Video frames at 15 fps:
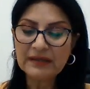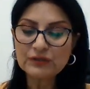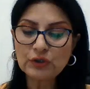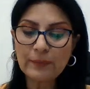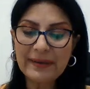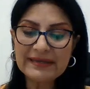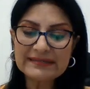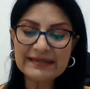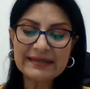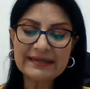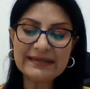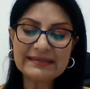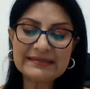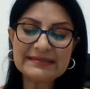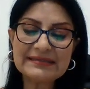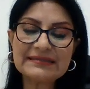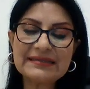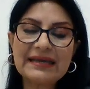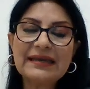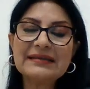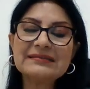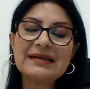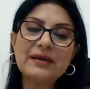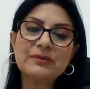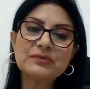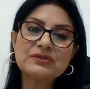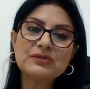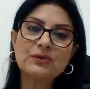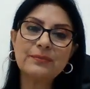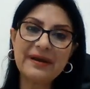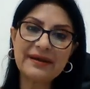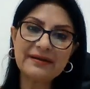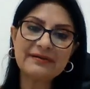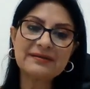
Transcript: So basically, this is it. I wish you Merry